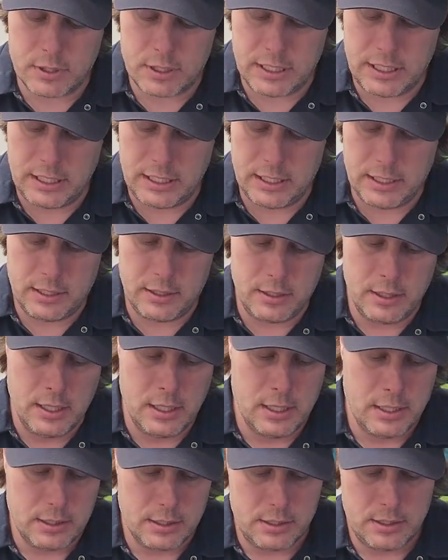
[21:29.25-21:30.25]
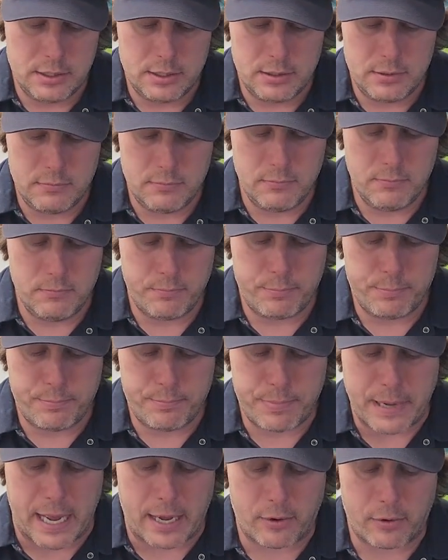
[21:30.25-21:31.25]
the
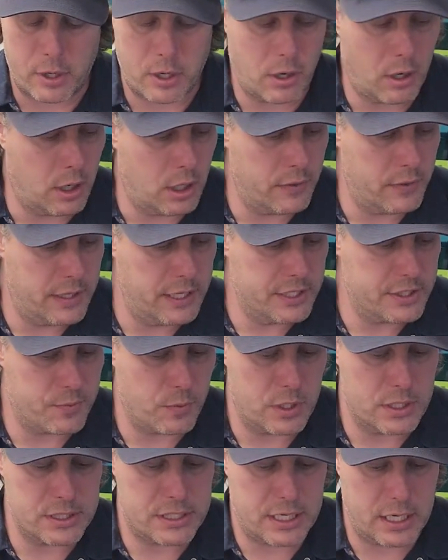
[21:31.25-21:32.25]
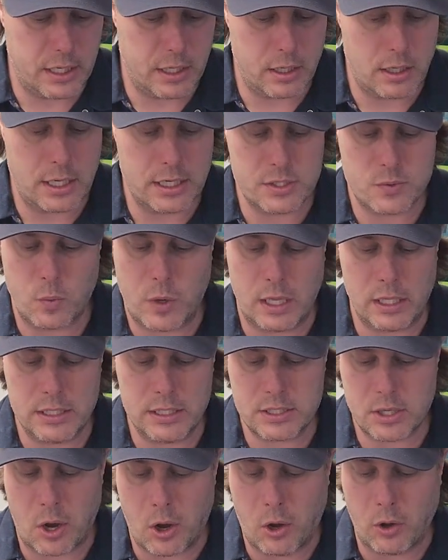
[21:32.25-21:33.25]
power on these ones here, as well
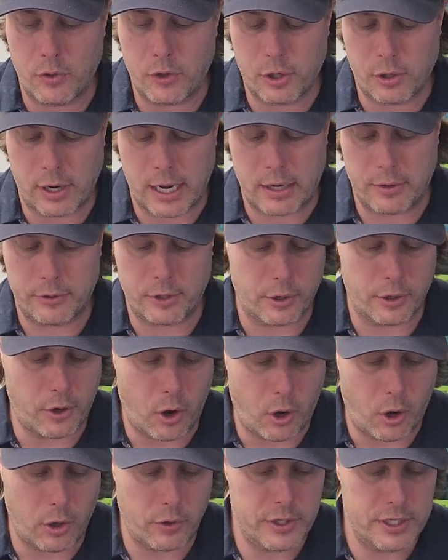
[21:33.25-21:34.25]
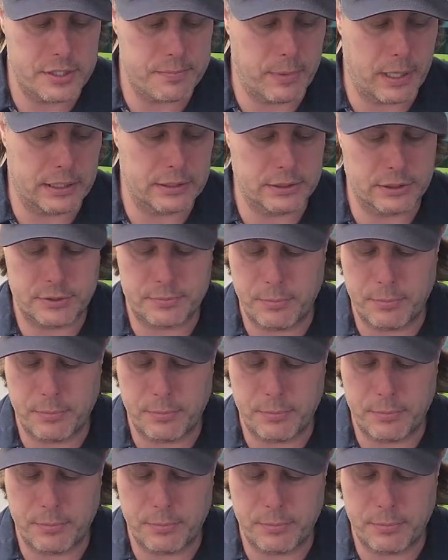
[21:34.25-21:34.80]
as all the ground on all these buttons.